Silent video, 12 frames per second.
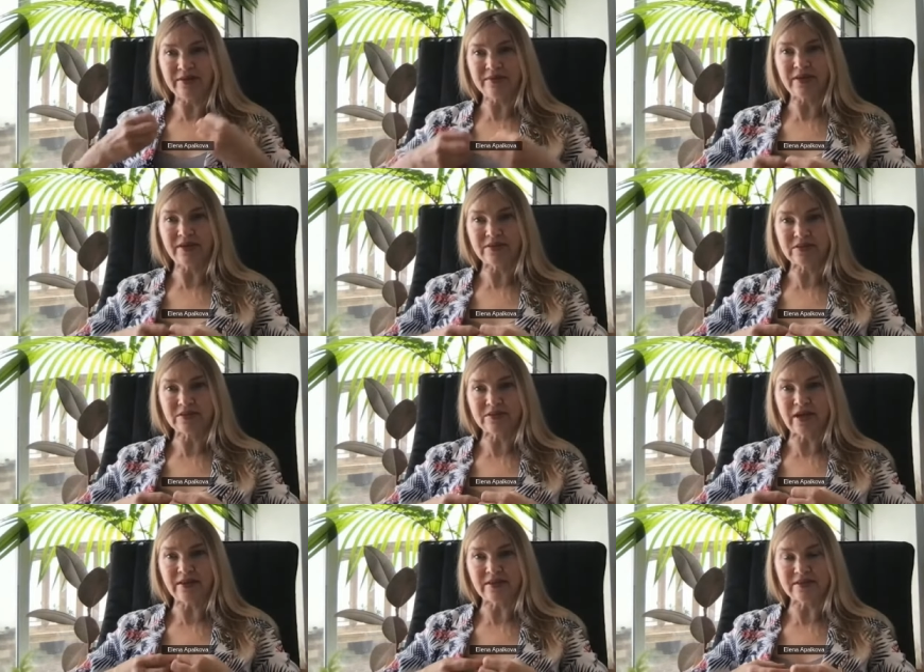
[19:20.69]
their
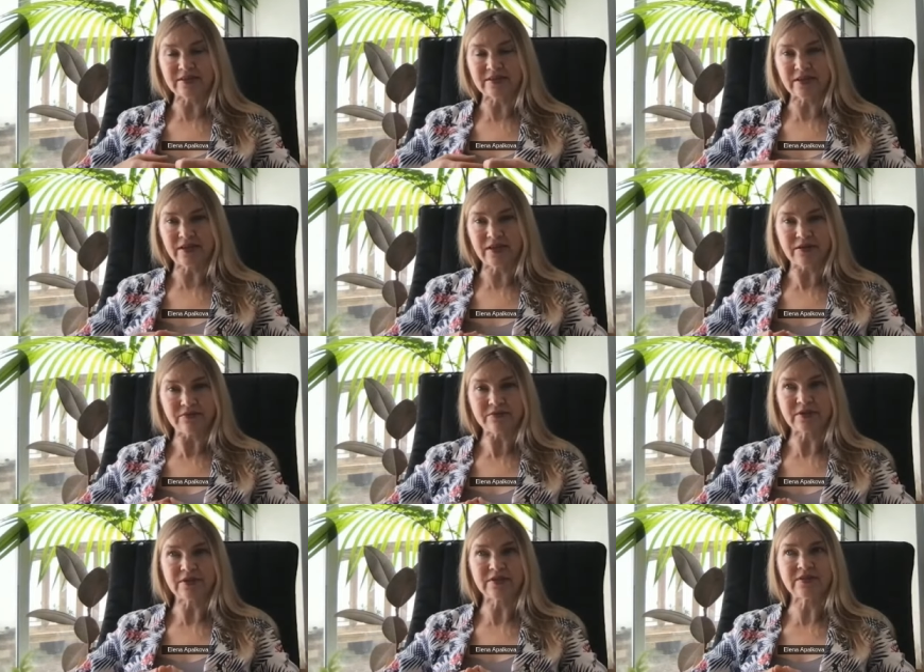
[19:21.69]
talents and gifts,
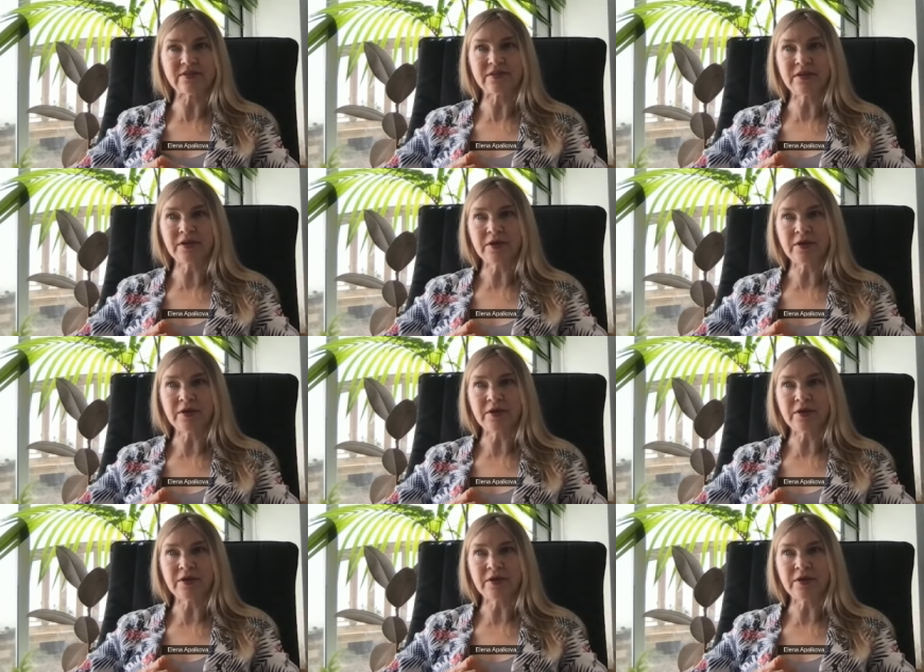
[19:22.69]
and see